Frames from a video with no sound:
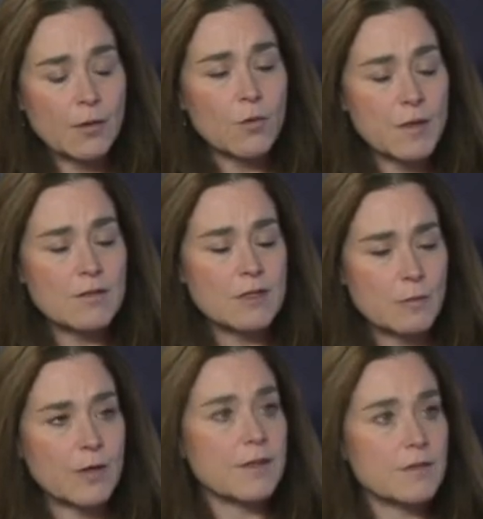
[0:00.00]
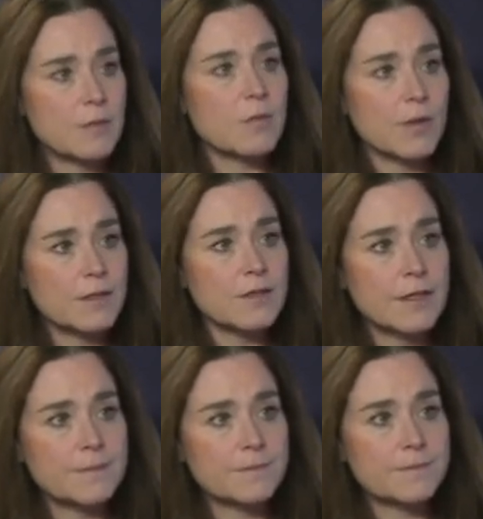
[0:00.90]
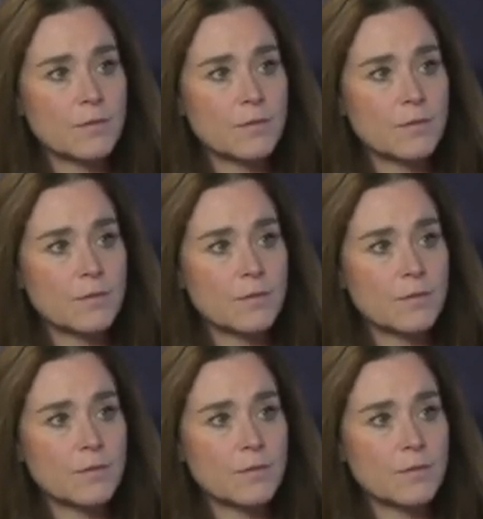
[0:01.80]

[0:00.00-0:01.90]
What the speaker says: it will be the spring at some point. Yeah,